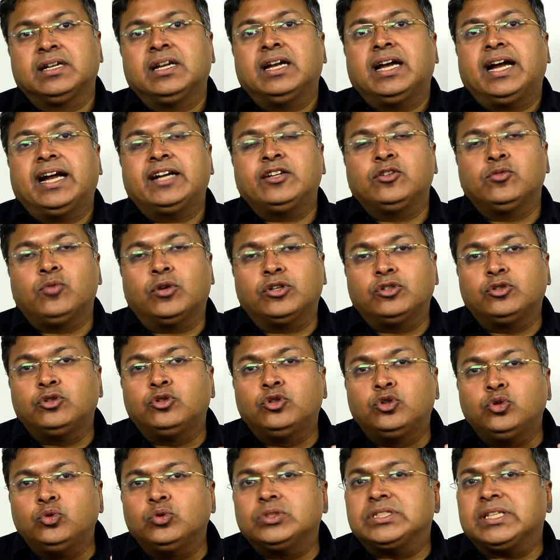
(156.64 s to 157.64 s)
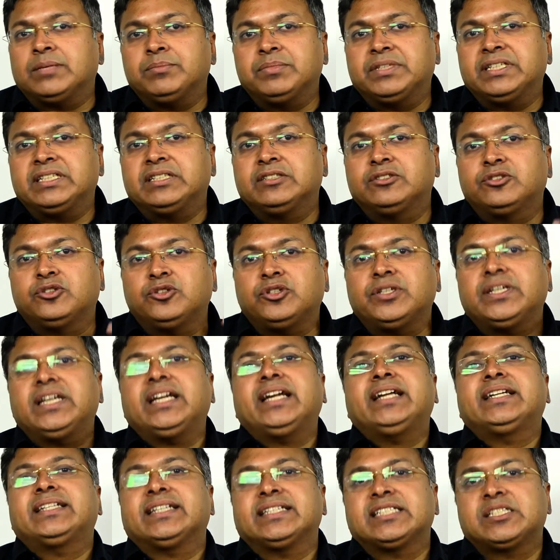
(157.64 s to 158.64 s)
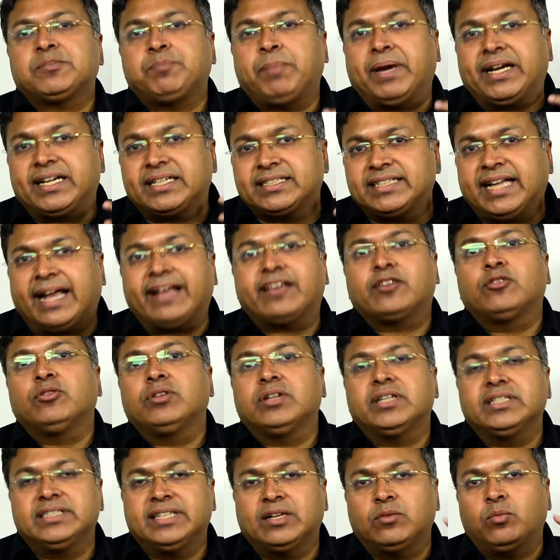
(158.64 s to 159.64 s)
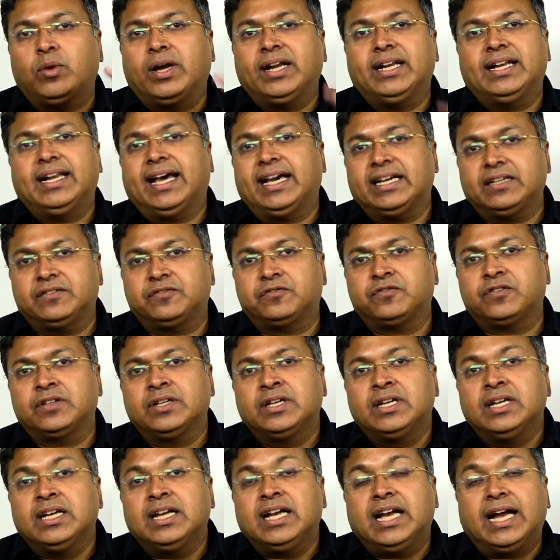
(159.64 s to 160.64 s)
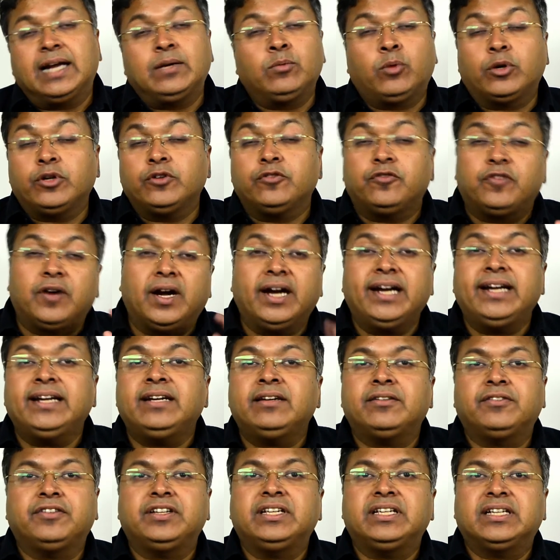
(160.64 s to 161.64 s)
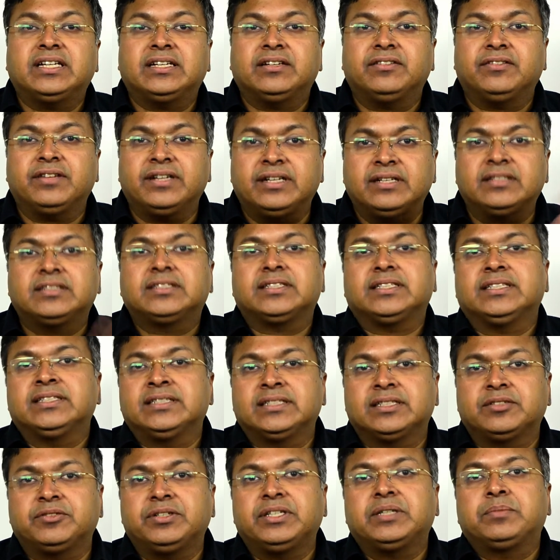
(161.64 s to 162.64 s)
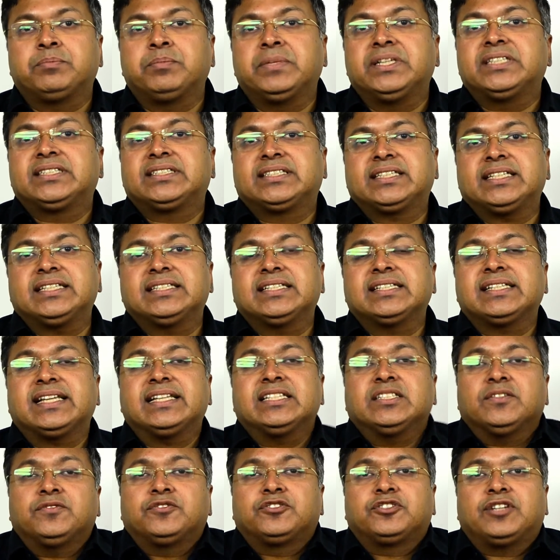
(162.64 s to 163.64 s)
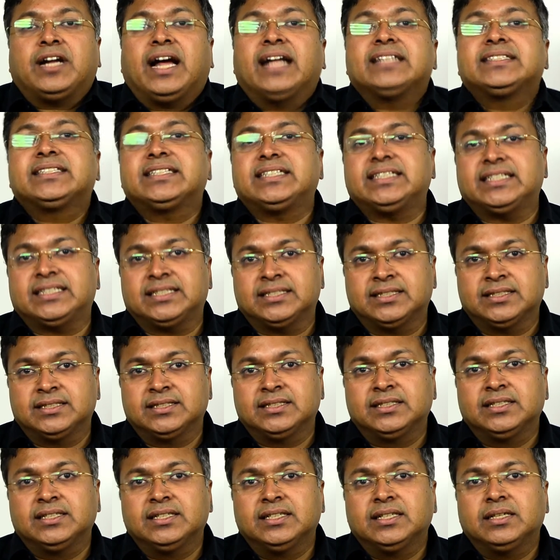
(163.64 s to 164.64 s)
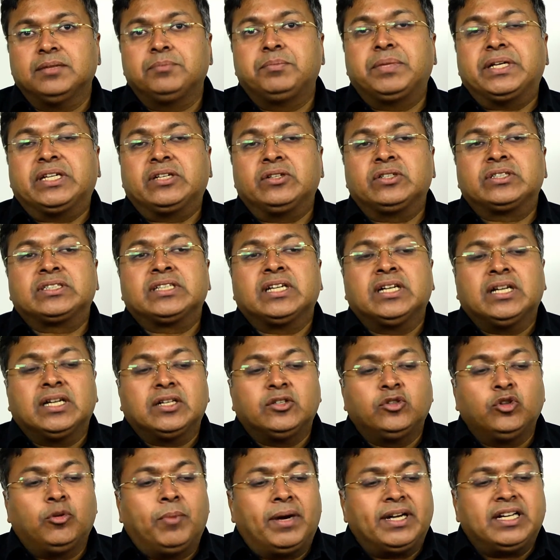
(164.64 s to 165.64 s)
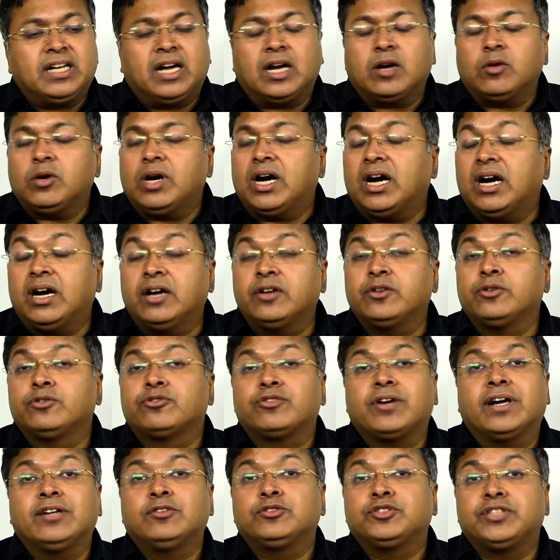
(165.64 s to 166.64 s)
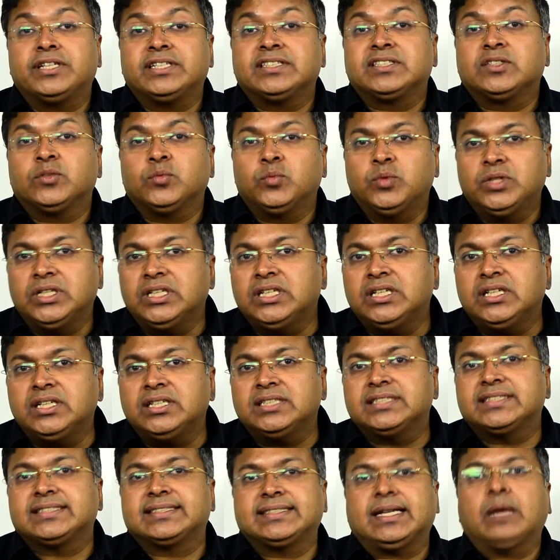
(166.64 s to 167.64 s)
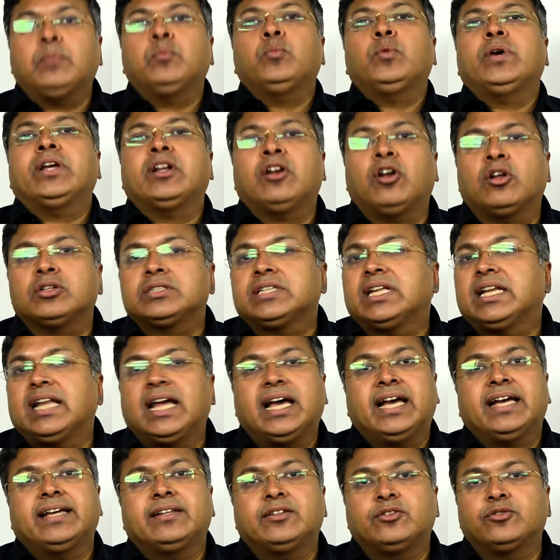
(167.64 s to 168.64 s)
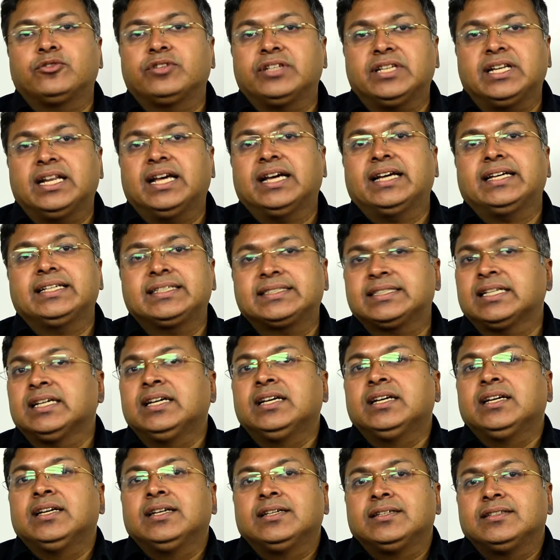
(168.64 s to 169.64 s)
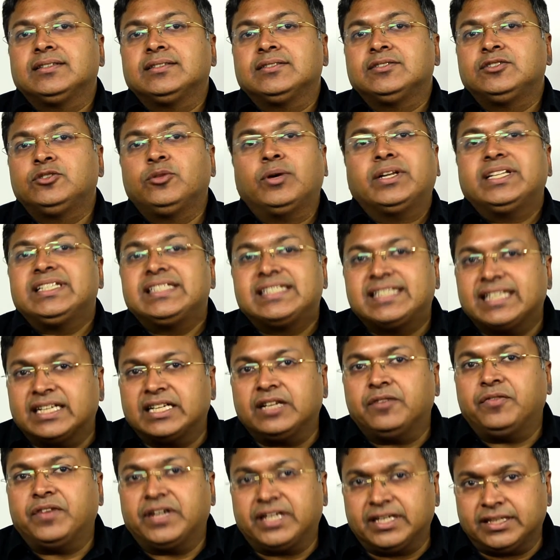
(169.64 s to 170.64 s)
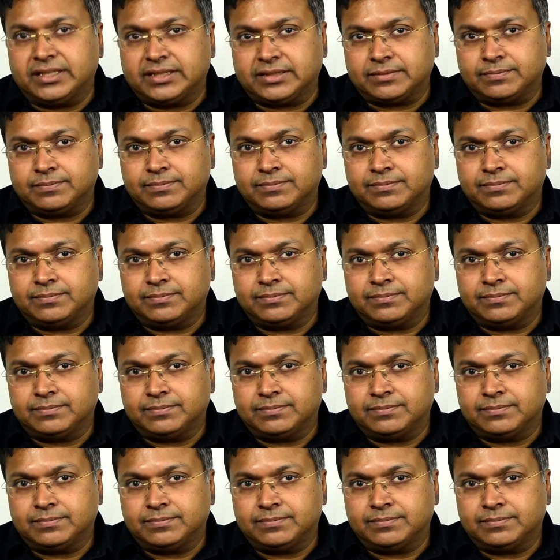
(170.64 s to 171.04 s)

and you want to do something great and spectacular in that one life. And what you find recurrent in the Greek myths is a sense of tragedy, because no matter how hard you try to change the world, somewhere along the line you realize you are insignificant.